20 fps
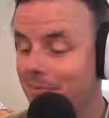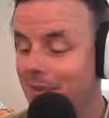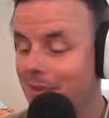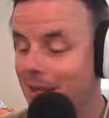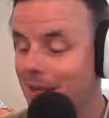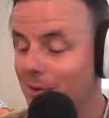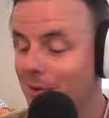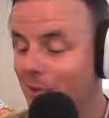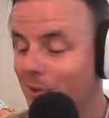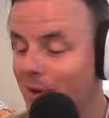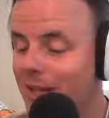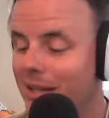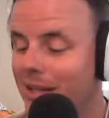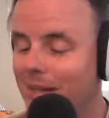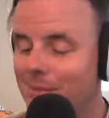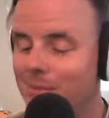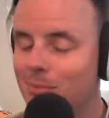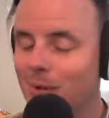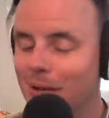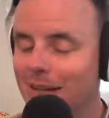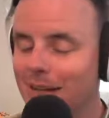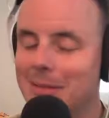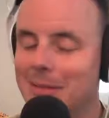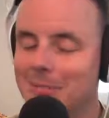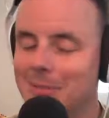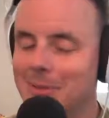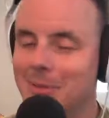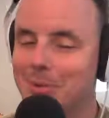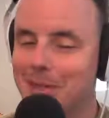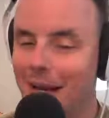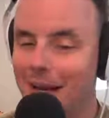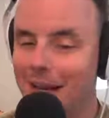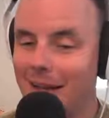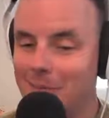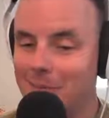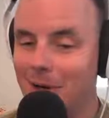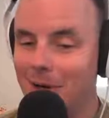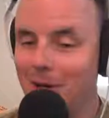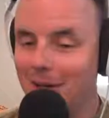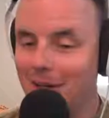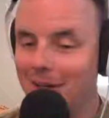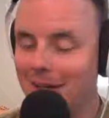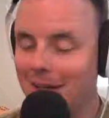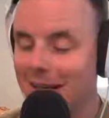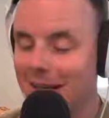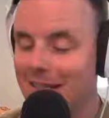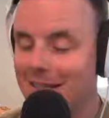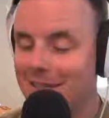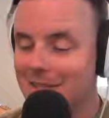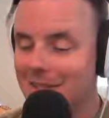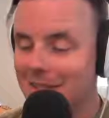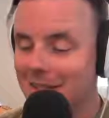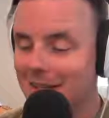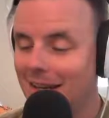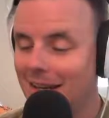he really, really blew it out of the park. And it's